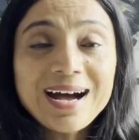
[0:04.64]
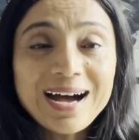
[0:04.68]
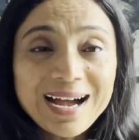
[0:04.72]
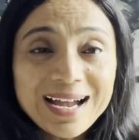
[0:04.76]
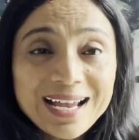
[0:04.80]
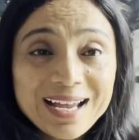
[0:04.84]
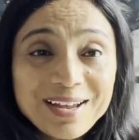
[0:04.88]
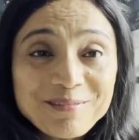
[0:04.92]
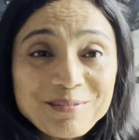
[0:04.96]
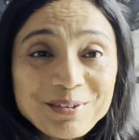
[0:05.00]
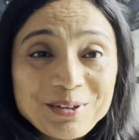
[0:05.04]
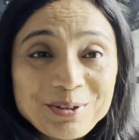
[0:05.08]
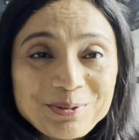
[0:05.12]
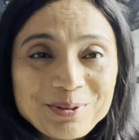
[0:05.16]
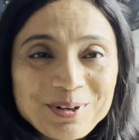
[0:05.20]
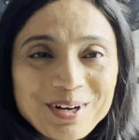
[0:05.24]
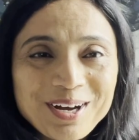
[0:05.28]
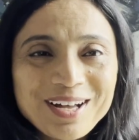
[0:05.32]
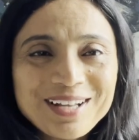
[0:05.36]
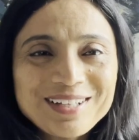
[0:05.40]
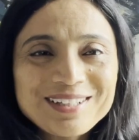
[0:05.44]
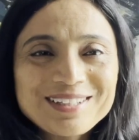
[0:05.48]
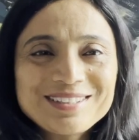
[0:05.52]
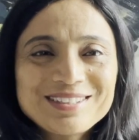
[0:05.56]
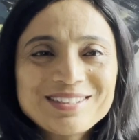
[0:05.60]
Hi
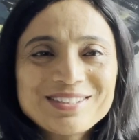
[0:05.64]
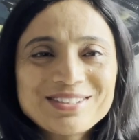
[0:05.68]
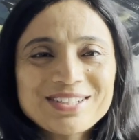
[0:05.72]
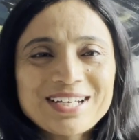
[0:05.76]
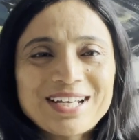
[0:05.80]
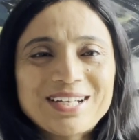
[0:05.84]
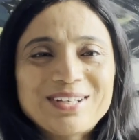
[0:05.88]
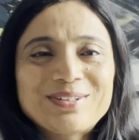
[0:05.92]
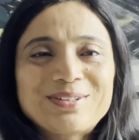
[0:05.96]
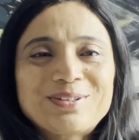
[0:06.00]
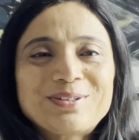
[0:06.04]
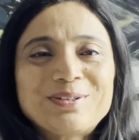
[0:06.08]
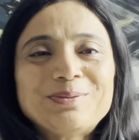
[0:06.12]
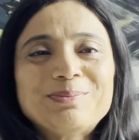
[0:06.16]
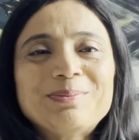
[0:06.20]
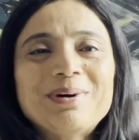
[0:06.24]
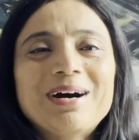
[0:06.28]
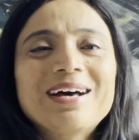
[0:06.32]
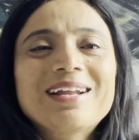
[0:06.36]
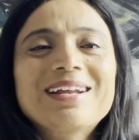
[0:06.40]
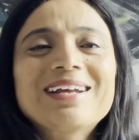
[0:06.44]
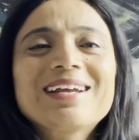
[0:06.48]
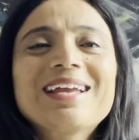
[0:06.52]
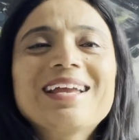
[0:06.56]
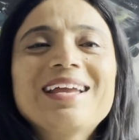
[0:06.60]
everyone, this is Shalu
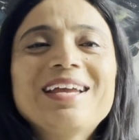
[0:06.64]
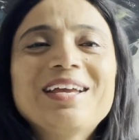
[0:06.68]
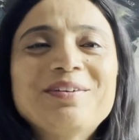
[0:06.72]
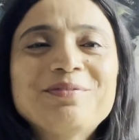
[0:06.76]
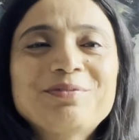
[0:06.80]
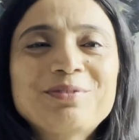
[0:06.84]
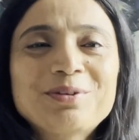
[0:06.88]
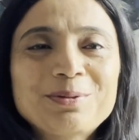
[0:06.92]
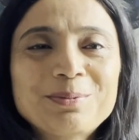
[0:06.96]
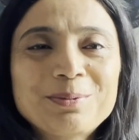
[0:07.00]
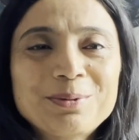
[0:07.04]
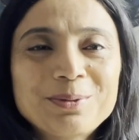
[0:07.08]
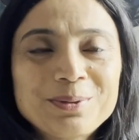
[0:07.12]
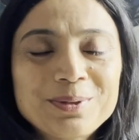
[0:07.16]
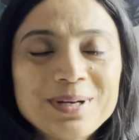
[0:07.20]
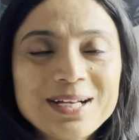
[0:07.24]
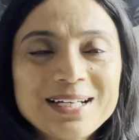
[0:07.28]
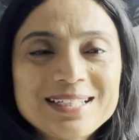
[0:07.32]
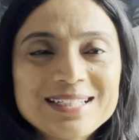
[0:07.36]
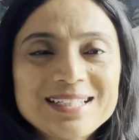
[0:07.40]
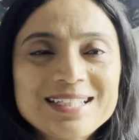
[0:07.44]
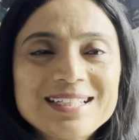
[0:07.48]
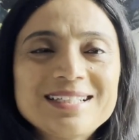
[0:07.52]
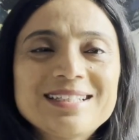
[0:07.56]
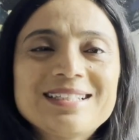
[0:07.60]
Kumar again from
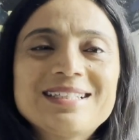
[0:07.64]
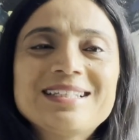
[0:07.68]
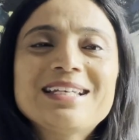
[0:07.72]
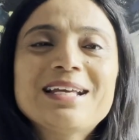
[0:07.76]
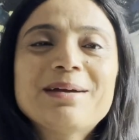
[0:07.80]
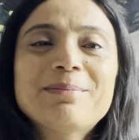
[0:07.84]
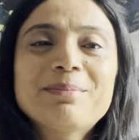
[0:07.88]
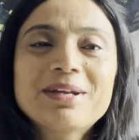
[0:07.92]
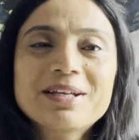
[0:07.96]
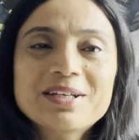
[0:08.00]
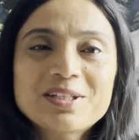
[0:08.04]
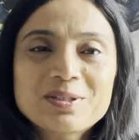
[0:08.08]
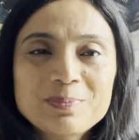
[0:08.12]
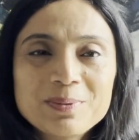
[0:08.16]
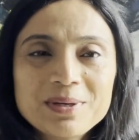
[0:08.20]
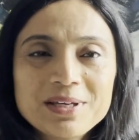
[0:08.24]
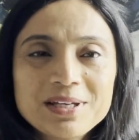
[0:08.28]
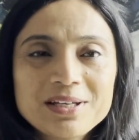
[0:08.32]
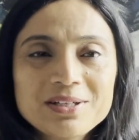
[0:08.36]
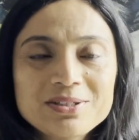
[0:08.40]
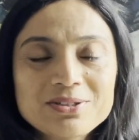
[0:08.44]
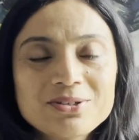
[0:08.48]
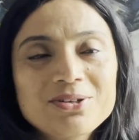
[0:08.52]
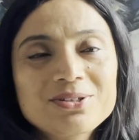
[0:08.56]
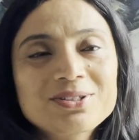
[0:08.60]
ONTC. I'm an
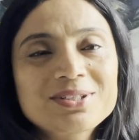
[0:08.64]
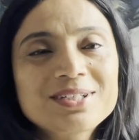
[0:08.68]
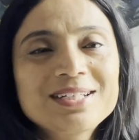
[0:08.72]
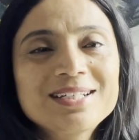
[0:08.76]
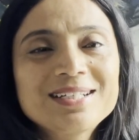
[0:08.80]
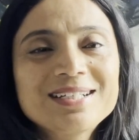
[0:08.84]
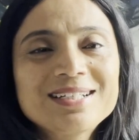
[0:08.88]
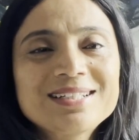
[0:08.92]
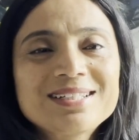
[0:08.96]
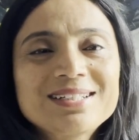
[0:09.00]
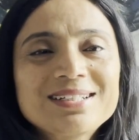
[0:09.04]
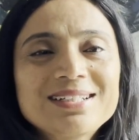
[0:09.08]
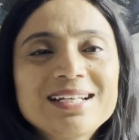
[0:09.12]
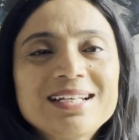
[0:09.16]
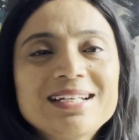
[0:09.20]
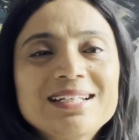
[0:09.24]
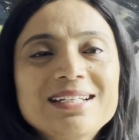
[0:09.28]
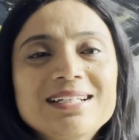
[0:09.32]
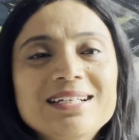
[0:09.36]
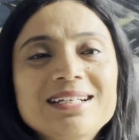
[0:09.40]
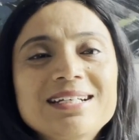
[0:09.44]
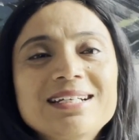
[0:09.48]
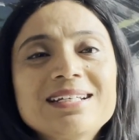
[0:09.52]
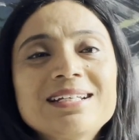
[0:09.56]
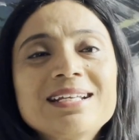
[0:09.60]
experienced OSCE nurse
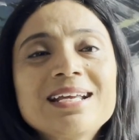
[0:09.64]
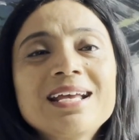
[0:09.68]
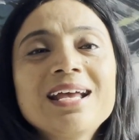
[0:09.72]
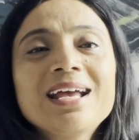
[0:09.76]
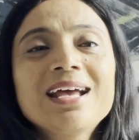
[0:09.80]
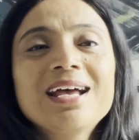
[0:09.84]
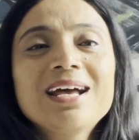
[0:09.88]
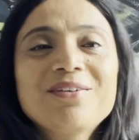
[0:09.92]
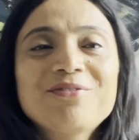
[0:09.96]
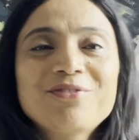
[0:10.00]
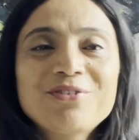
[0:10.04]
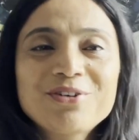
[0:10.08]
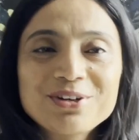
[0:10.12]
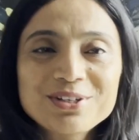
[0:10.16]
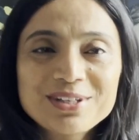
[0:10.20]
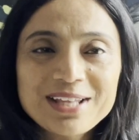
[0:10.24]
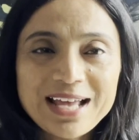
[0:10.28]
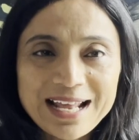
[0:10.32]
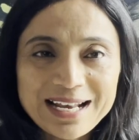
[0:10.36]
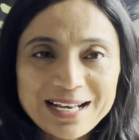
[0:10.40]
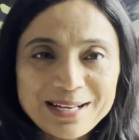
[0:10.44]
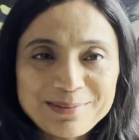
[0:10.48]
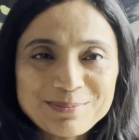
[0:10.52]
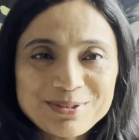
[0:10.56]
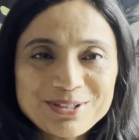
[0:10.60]
trainer for the
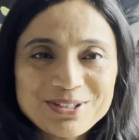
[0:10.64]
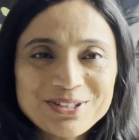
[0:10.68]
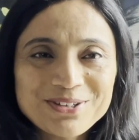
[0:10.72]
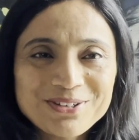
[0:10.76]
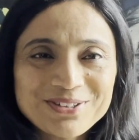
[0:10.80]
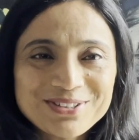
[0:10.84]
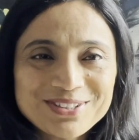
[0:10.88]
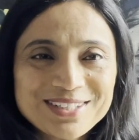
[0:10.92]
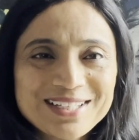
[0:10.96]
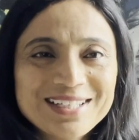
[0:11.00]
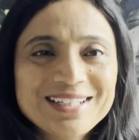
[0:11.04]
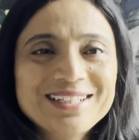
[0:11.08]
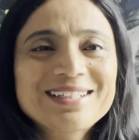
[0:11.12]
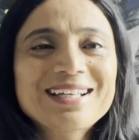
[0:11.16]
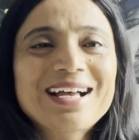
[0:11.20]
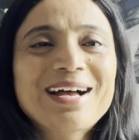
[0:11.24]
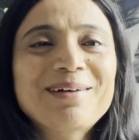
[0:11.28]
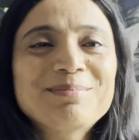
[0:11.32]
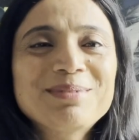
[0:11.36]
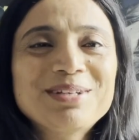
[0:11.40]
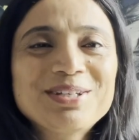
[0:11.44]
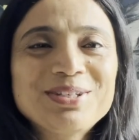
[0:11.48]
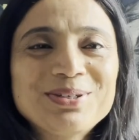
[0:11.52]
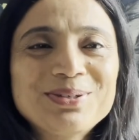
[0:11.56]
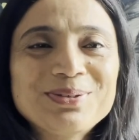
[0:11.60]
NMC OSCE
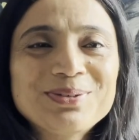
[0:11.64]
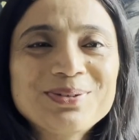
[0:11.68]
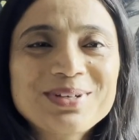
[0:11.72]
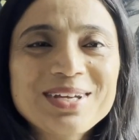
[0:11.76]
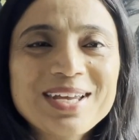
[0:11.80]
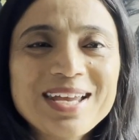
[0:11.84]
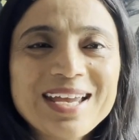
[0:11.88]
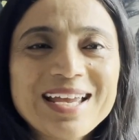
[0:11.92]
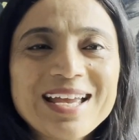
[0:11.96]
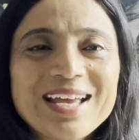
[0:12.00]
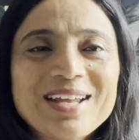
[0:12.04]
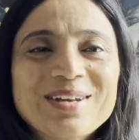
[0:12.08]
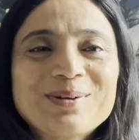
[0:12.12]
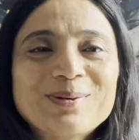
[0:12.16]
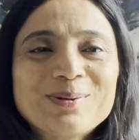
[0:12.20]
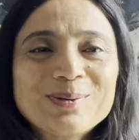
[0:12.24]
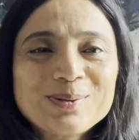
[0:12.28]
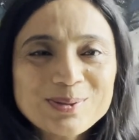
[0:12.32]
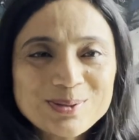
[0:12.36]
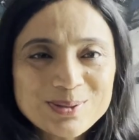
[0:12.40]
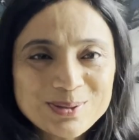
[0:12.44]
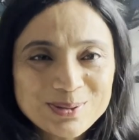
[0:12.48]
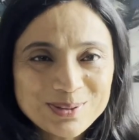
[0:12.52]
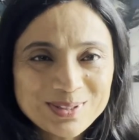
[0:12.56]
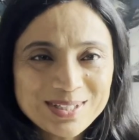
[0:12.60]
exam in UK and
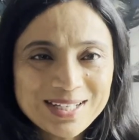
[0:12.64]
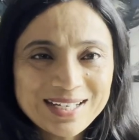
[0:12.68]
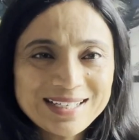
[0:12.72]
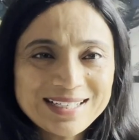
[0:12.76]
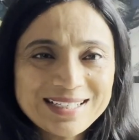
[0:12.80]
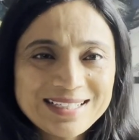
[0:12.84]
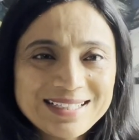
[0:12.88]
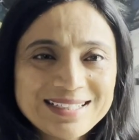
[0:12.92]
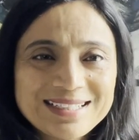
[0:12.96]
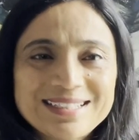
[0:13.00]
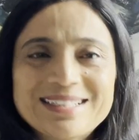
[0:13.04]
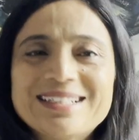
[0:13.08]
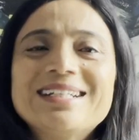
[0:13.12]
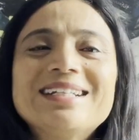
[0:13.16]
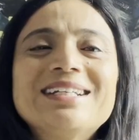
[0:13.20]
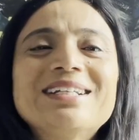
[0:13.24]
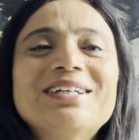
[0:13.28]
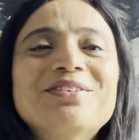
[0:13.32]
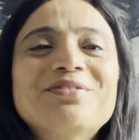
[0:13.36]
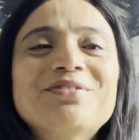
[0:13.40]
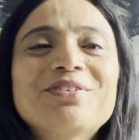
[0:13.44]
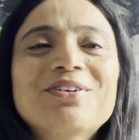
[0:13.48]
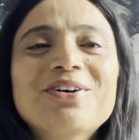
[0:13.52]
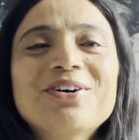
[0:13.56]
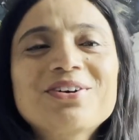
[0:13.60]
also the lead
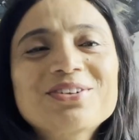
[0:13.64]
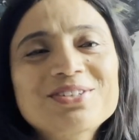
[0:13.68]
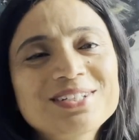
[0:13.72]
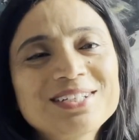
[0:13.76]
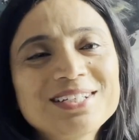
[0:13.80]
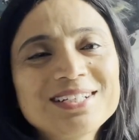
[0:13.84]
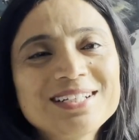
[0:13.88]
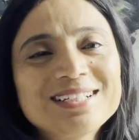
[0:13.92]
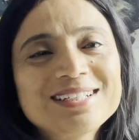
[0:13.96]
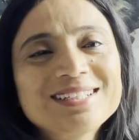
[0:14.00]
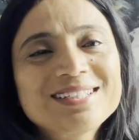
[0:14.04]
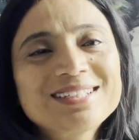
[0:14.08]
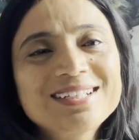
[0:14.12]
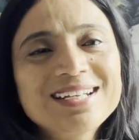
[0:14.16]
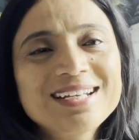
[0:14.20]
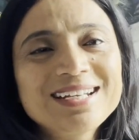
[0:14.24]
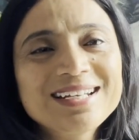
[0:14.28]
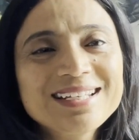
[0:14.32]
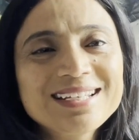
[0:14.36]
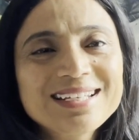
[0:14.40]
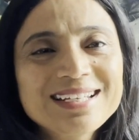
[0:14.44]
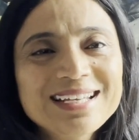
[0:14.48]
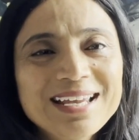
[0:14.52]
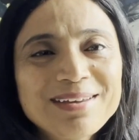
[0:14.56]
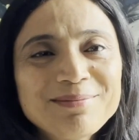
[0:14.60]
trainer for OSCE nurse
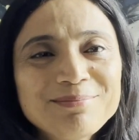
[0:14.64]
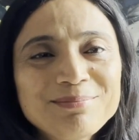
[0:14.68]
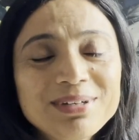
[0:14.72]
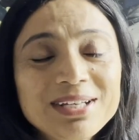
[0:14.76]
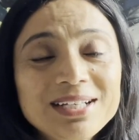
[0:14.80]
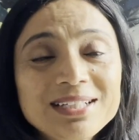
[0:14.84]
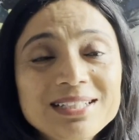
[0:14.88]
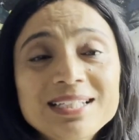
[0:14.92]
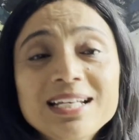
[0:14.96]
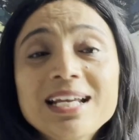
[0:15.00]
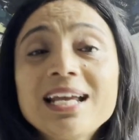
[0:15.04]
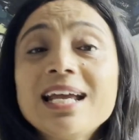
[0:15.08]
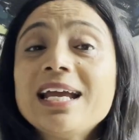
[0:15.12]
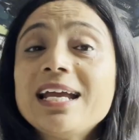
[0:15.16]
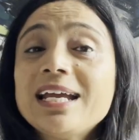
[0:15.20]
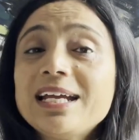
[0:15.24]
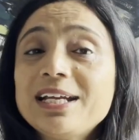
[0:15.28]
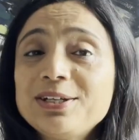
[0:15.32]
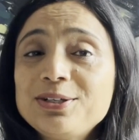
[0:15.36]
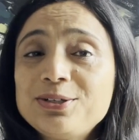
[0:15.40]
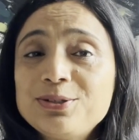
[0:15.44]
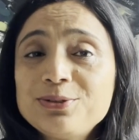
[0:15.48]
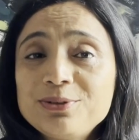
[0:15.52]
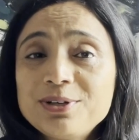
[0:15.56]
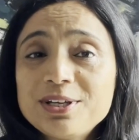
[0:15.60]
training Cambridge.
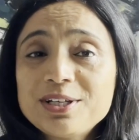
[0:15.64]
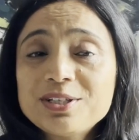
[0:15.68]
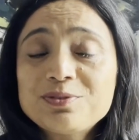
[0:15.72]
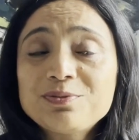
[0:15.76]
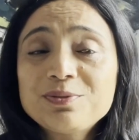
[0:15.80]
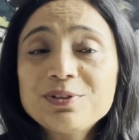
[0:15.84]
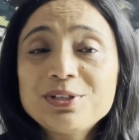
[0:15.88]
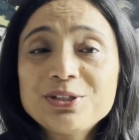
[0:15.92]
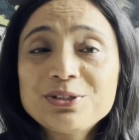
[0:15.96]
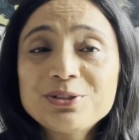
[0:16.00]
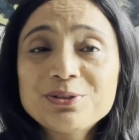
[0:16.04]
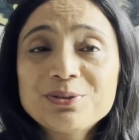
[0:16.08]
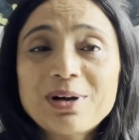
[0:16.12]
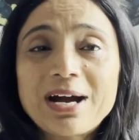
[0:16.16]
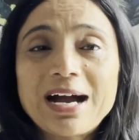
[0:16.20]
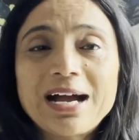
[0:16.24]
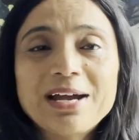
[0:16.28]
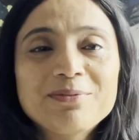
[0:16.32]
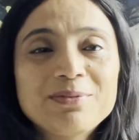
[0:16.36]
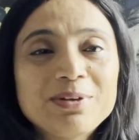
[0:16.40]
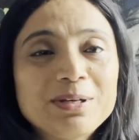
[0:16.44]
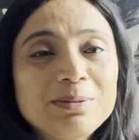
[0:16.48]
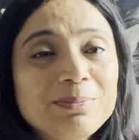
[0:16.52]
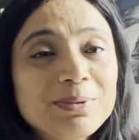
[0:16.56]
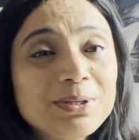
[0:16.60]
In today's video, I
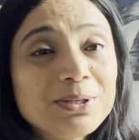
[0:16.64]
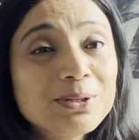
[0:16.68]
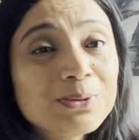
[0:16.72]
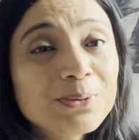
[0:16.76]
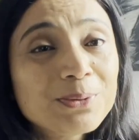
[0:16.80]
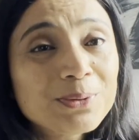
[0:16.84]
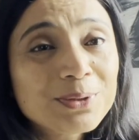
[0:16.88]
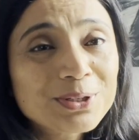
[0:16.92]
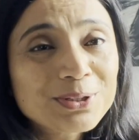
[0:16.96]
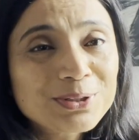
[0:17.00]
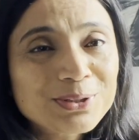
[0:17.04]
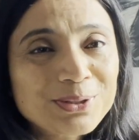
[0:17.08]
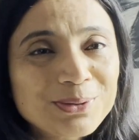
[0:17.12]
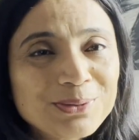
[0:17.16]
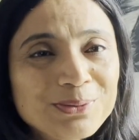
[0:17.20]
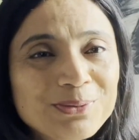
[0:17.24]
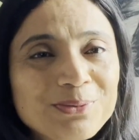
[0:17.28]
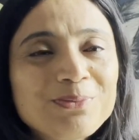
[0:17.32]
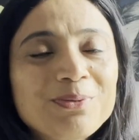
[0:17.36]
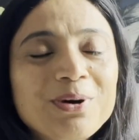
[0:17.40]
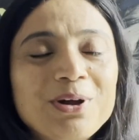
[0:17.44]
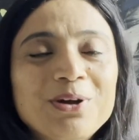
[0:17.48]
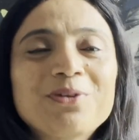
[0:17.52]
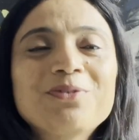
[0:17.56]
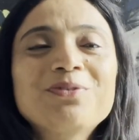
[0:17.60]
will be going
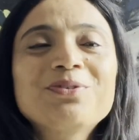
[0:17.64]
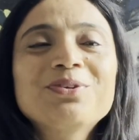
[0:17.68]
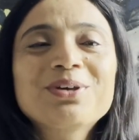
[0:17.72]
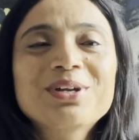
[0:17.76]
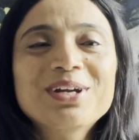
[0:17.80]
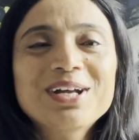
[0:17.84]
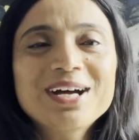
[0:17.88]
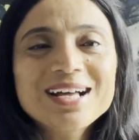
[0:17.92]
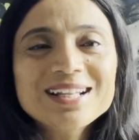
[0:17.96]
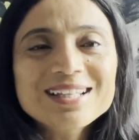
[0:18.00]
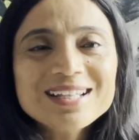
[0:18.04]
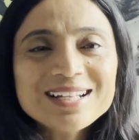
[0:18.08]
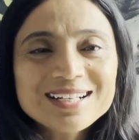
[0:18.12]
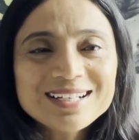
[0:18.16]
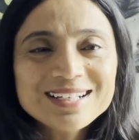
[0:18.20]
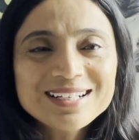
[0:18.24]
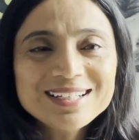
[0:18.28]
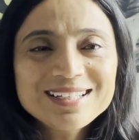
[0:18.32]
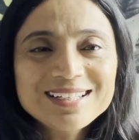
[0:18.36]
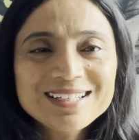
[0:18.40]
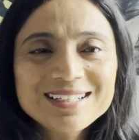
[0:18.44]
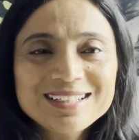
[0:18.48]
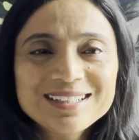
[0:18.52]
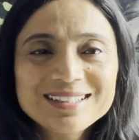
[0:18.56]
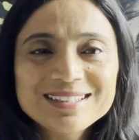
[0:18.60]
through one of your other
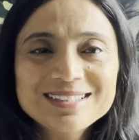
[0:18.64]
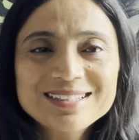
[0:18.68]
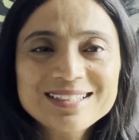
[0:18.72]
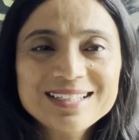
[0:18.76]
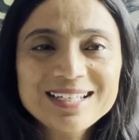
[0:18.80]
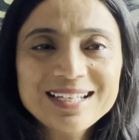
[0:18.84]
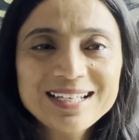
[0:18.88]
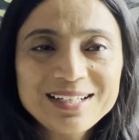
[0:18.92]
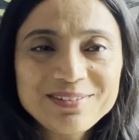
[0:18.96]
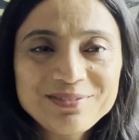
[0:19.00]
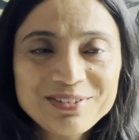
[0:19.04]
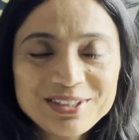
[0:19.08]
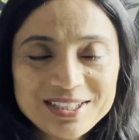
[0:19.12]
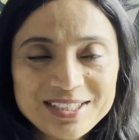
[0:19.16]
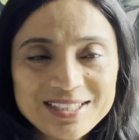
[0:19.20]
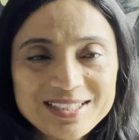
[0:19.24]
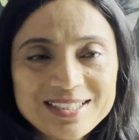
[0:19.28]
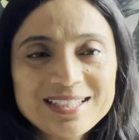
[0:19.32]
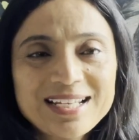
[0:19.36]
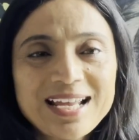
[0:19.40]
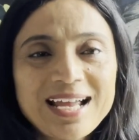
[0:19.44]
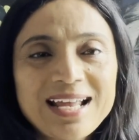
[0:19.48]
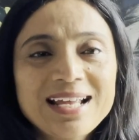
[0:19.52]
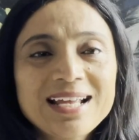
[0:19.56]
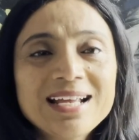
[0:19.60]
clinical skill, which
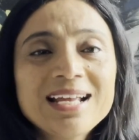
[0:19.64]
is